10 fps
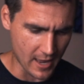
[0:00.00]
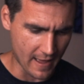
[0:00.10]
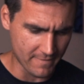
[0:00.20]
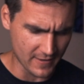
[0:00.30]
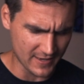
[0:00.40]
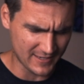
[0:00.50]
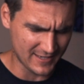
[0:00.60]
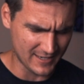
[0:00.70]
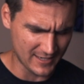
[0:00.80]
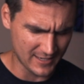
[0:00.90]

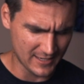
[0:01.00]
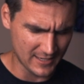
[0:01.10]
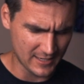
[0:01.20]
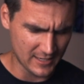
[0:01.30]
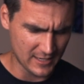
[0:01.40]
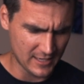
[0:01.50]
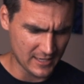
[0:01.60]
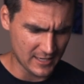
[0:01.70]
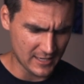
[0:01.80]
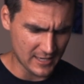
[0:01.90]
office.
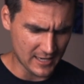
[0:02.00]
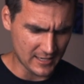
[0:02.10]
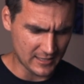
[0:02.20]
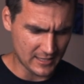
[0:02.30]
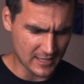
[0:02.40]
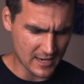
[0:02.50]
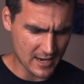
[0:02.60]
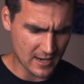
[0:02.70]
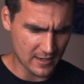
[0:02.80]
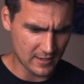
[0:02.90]
End it
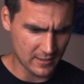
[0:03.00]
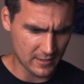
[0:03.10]
there.